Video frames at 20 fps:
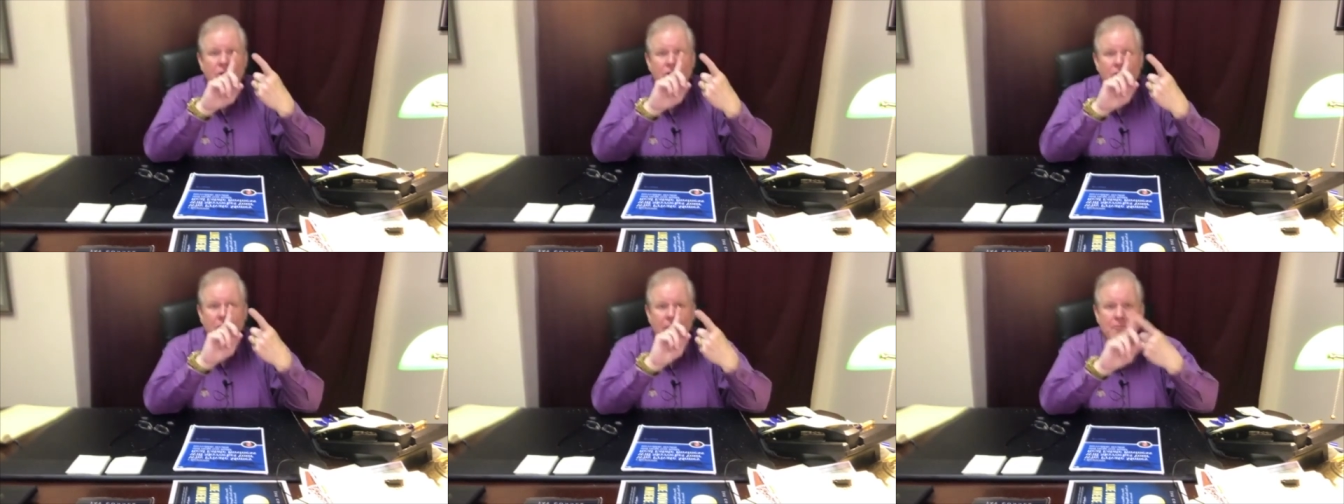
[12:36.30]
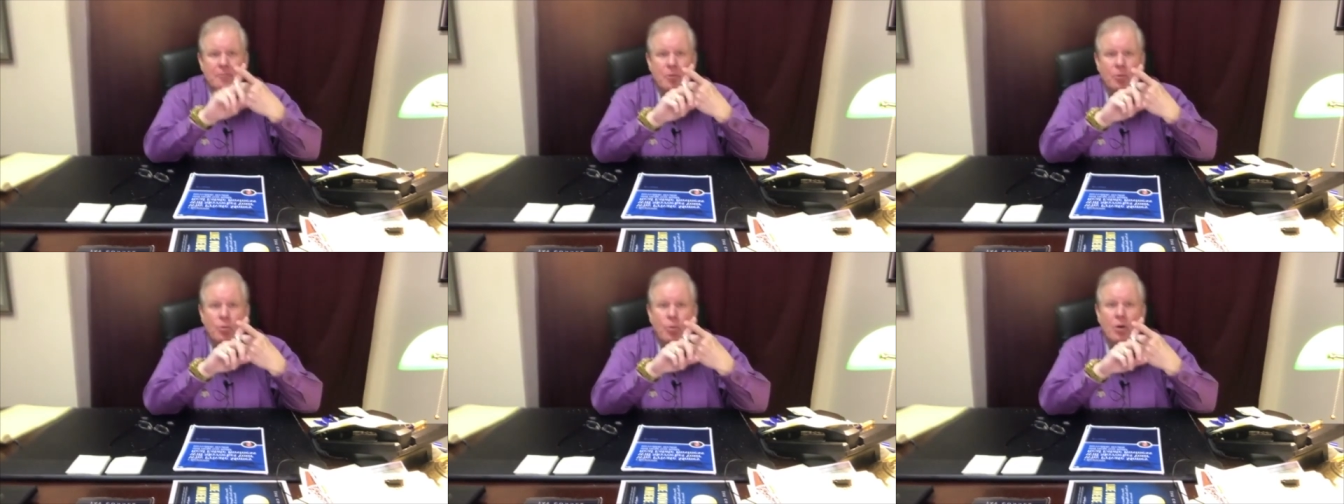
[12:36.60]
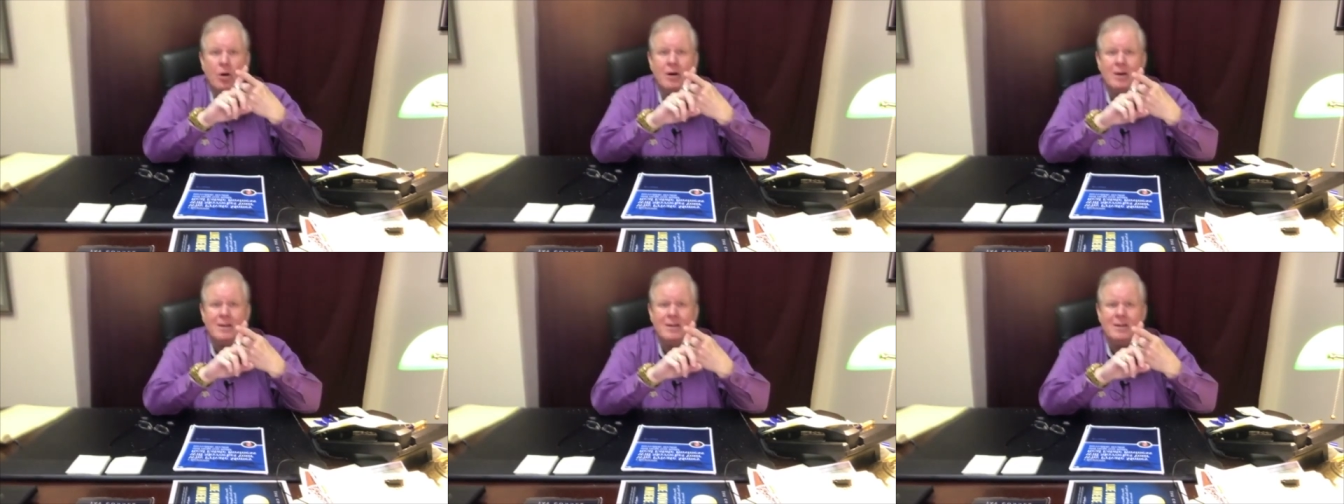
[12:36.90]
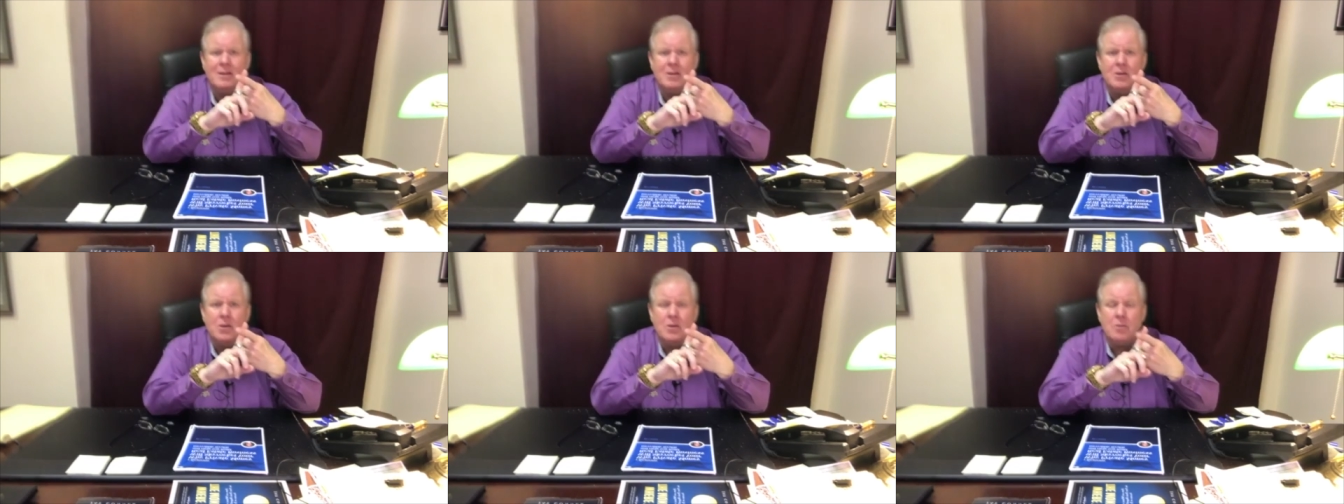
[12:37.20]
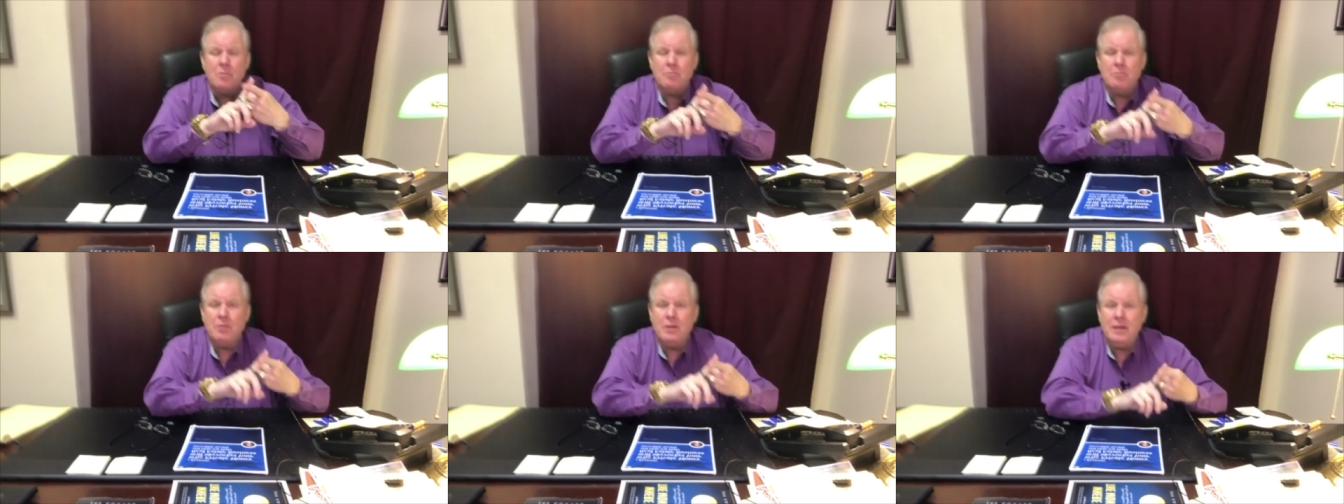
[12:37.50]
Number one,
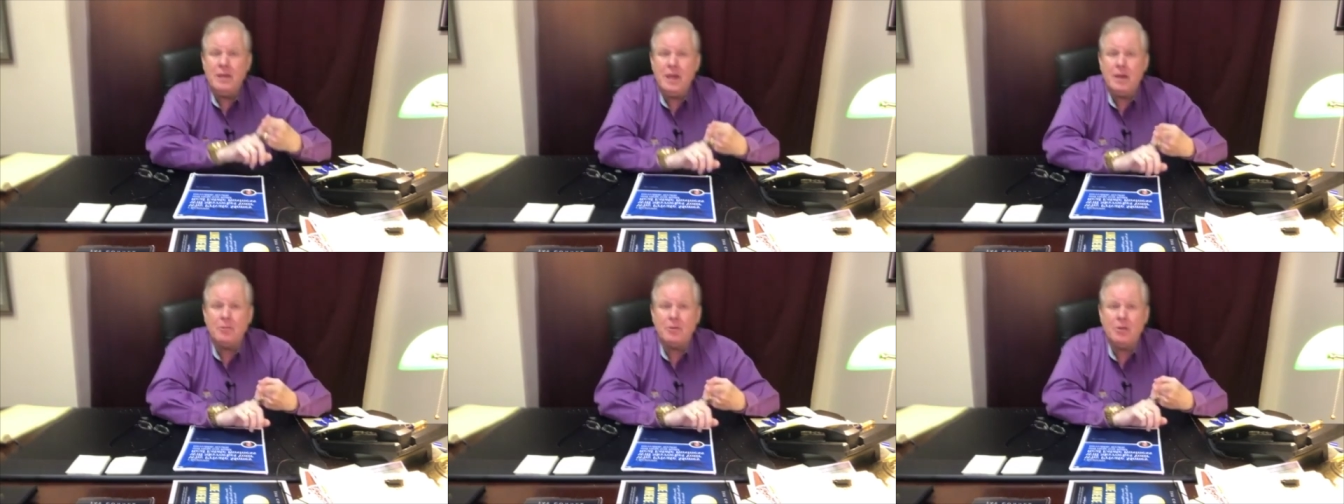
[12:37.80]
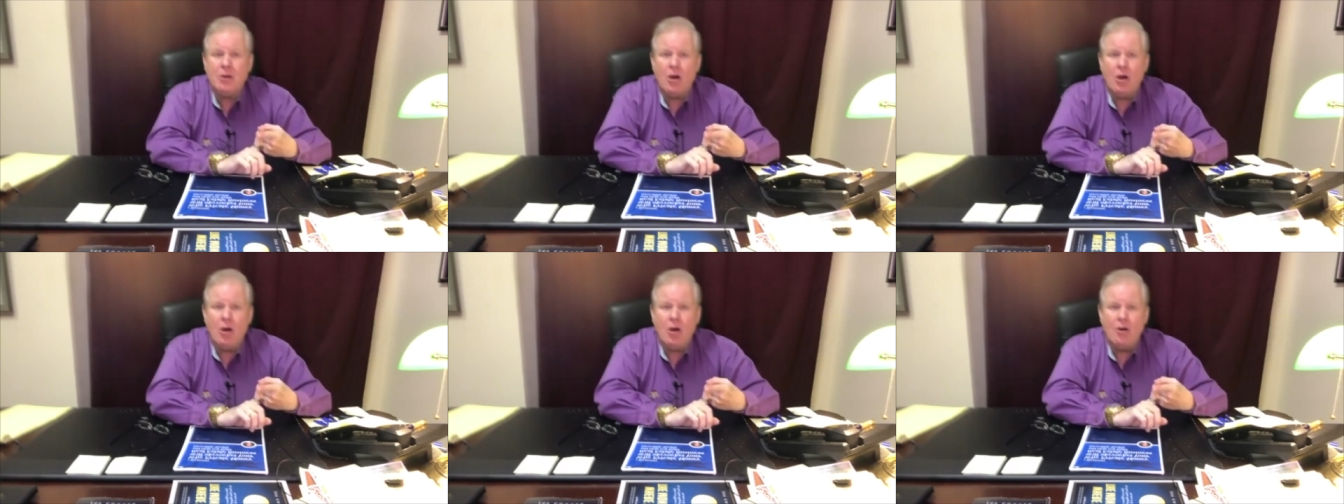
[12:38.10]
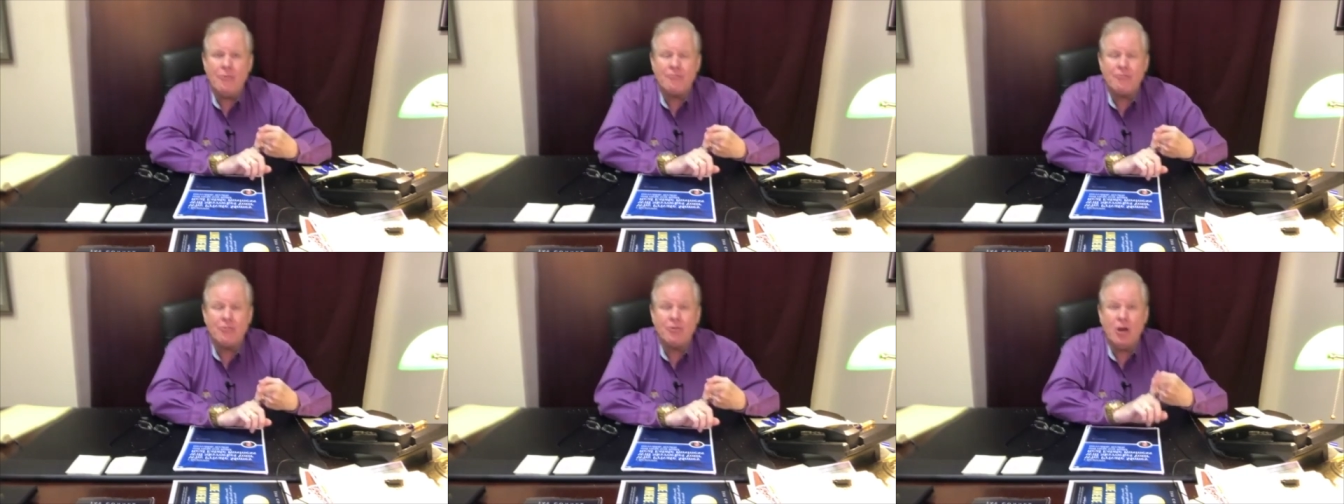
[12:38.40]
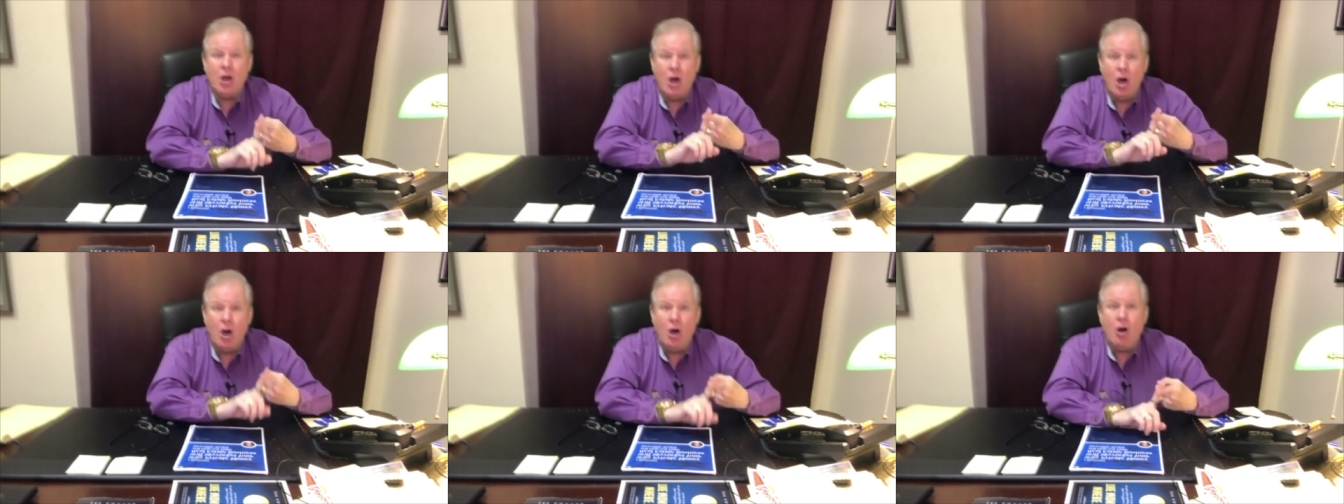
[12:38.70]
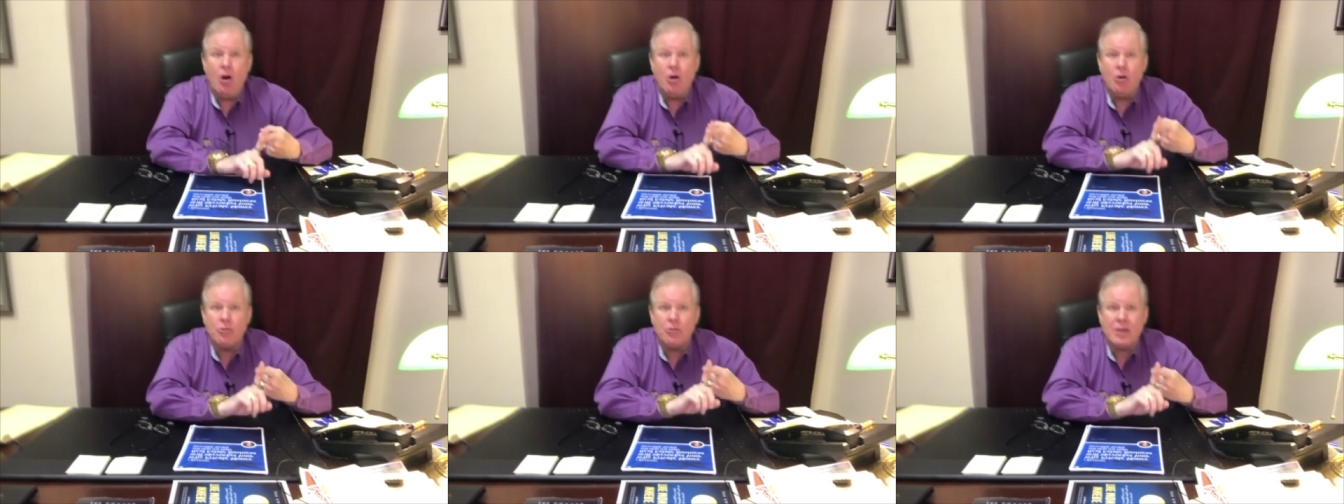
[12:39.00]
be able to offer
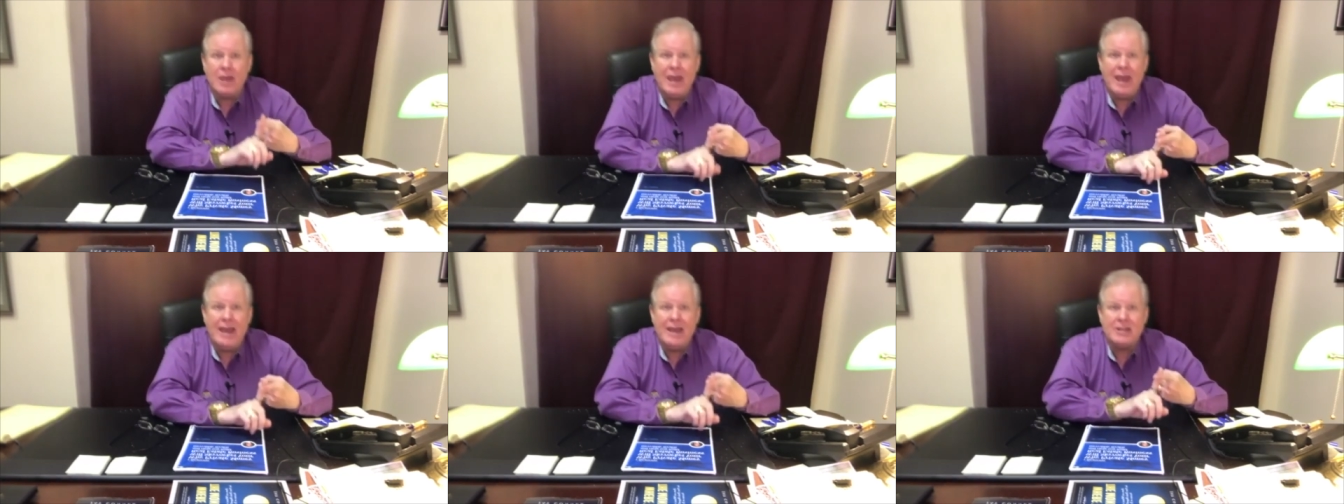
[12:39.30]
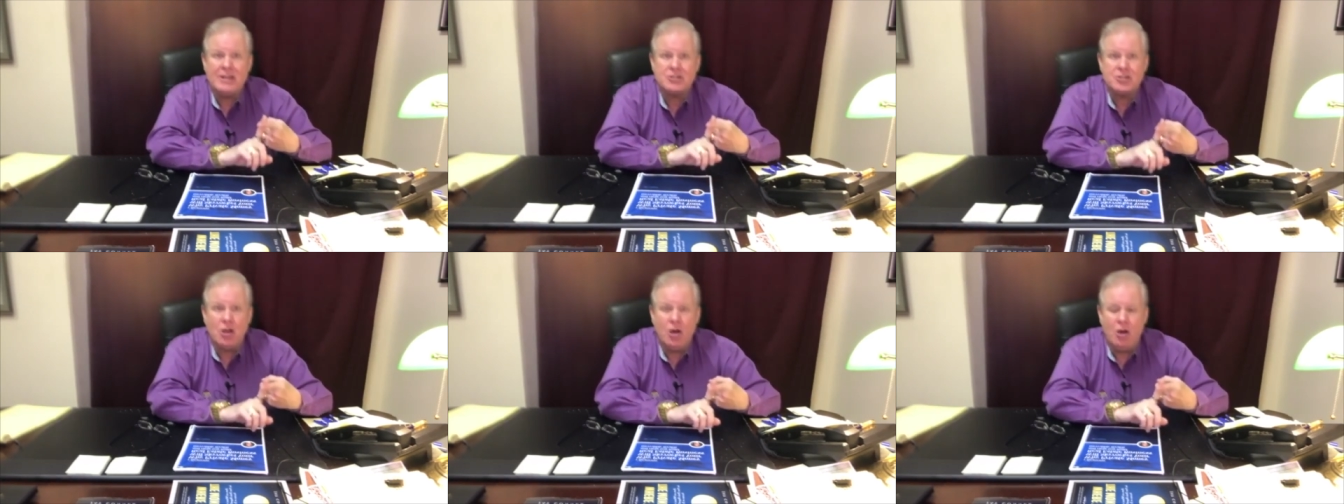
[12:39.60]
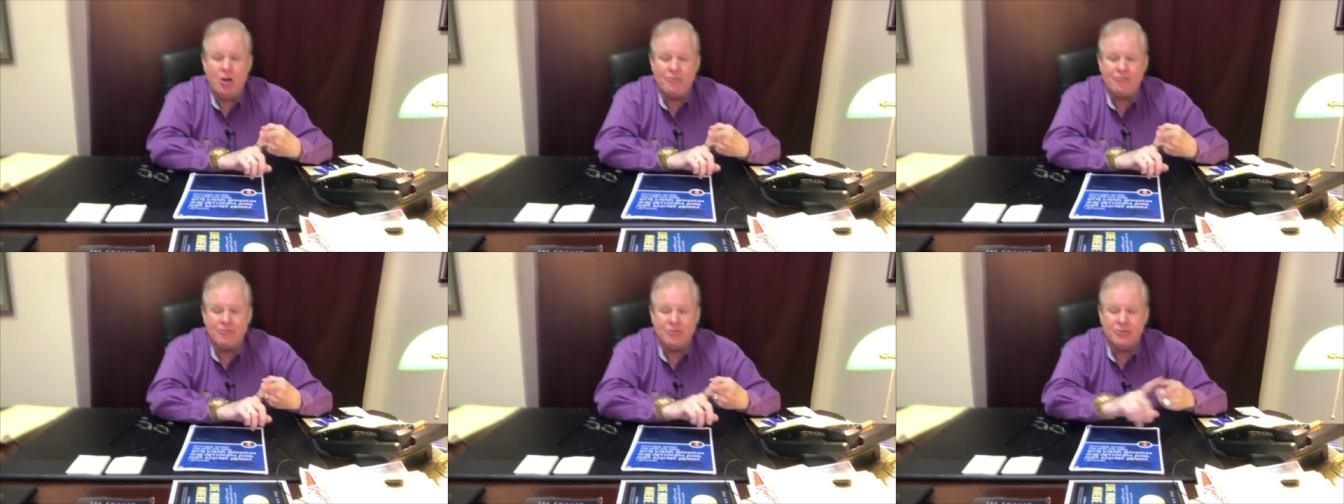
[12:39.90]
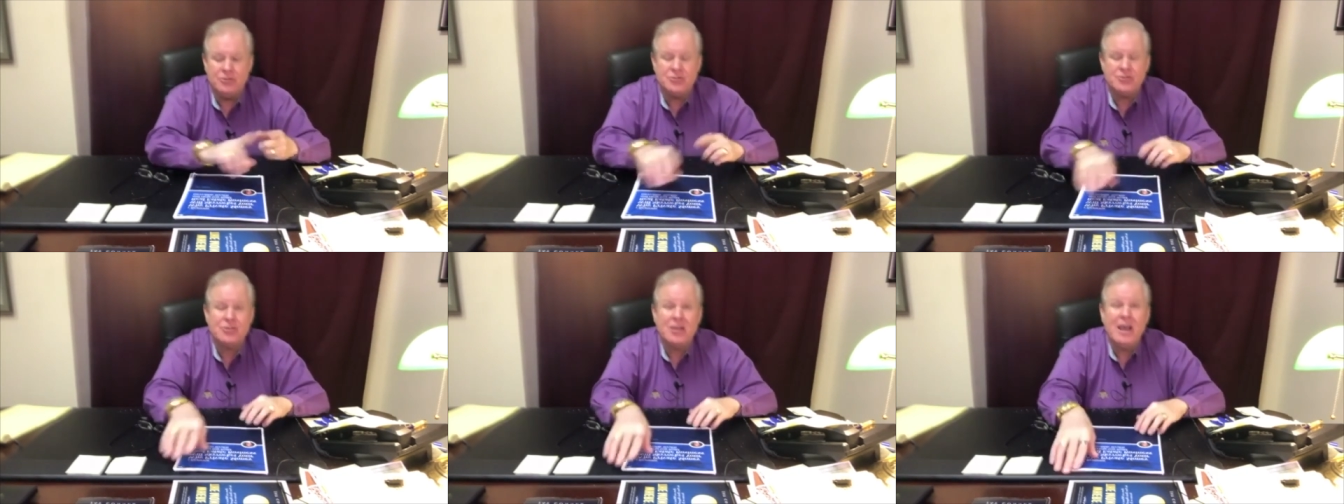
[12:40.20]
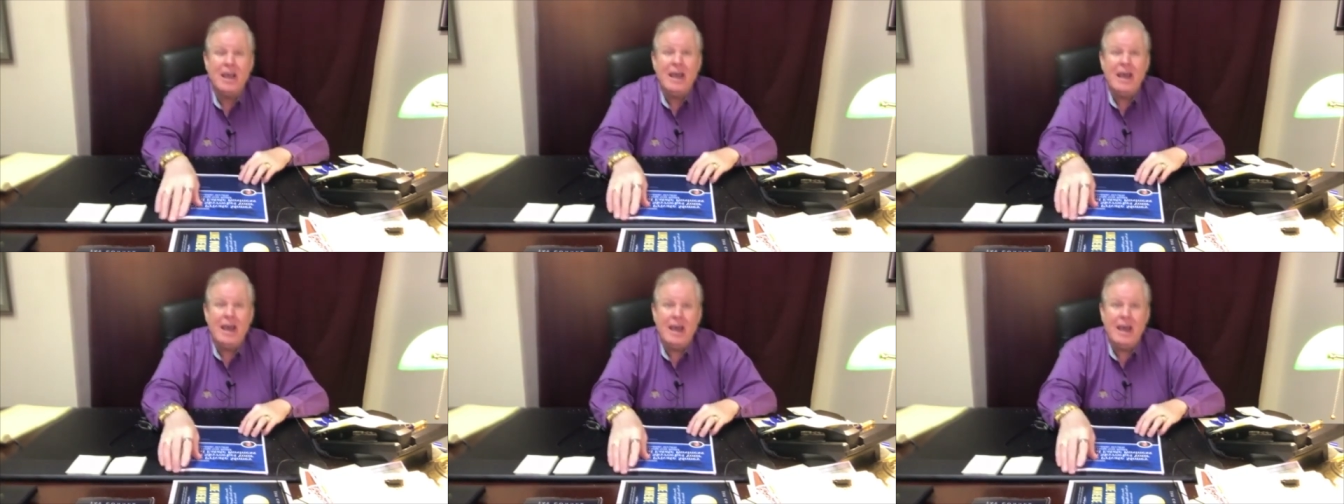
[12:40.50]
all cash offers,